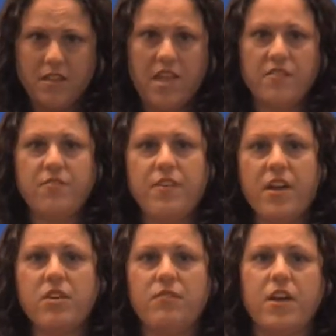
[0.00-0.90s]
They have a
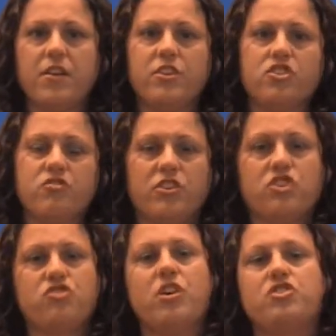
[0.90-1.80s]
very, very
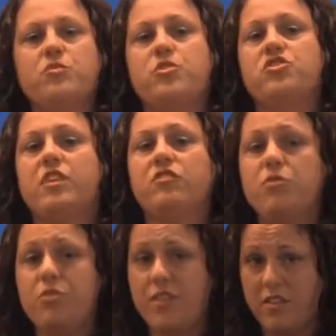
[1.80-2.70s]
strict structure in which they
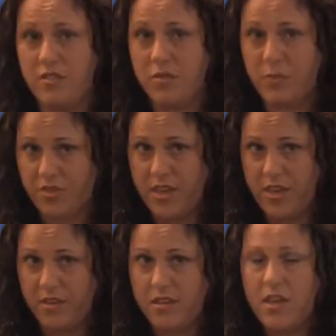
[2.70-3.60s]
do things
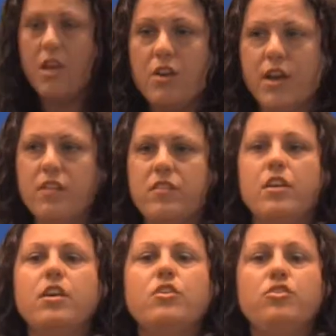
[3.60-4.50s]
within.
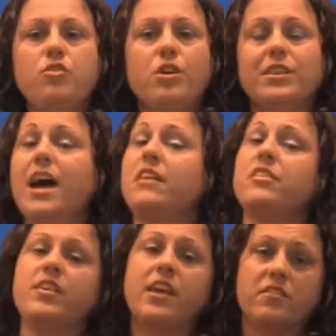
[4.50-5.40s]
Granted, you are
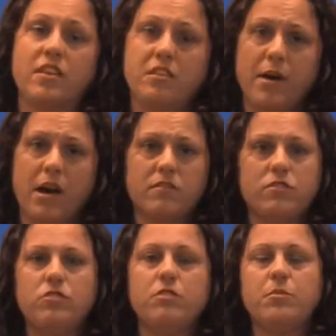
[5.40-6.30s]
allowed to think outside the
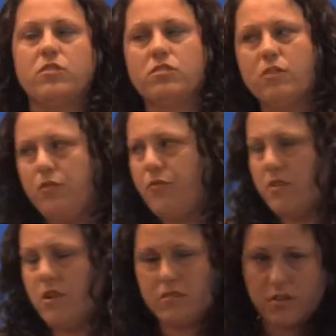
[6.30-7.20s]
box. You can be so
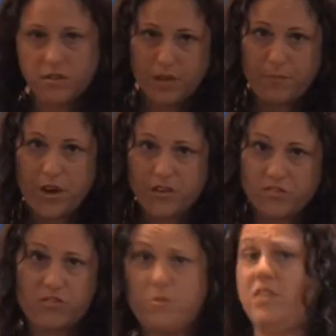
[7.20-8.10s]
far outside that
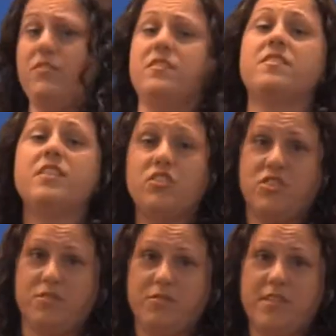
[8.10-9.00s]
box, nobody even
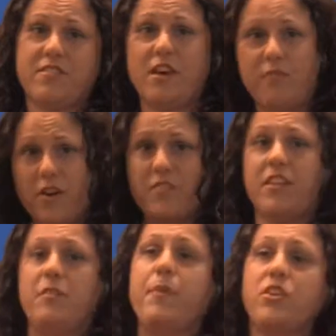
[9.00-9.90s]
sees you. That's how far
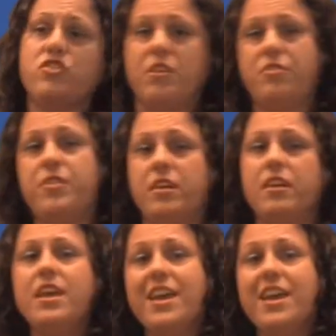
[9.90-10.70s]
outside the box you can think